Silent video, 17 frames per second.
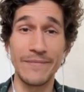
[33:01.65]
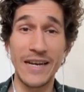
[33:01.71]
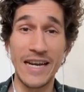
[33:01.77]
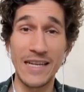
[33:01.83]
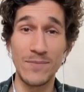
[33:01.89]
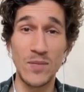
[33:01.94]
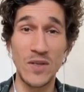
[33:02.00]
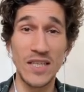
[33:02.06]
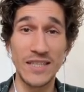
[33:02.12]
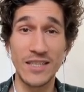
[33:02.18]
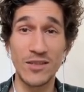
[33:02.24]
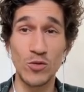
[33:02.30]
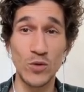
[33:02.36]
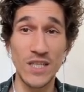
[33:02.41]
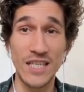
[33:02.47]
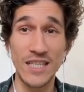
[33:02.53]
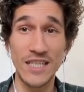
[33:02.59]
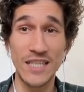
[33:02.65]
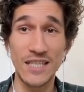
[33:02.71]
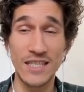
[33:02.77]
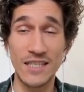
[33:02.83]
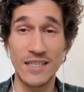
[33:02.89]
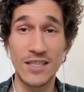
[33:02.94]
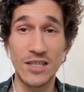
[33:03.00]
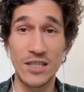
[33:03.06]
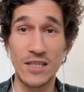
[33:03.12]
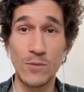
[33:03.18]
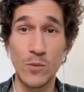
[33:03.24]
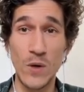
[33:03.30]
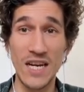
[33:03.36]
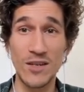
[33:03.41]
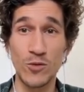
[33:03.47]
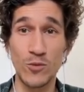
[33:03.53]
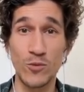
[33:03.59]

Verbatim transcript: I built 2 cities way too